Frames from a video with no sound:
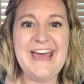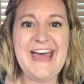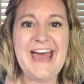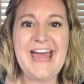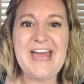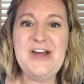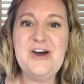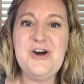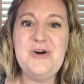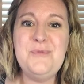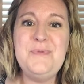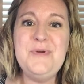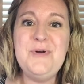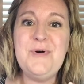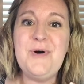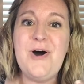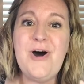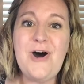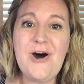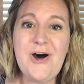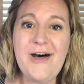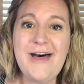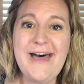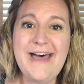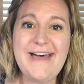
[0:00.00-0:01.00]
I hope you
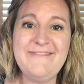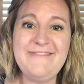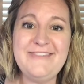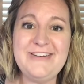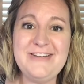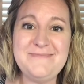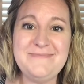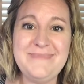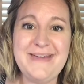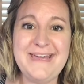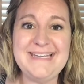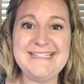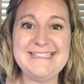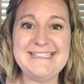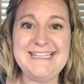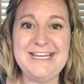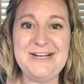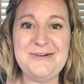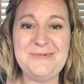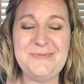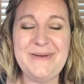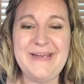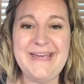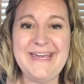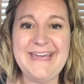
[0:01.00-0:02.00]
all have an
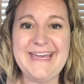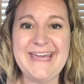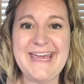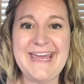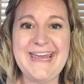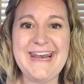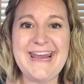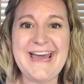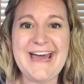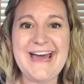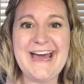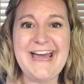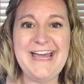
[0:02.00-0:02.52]
amazing week, and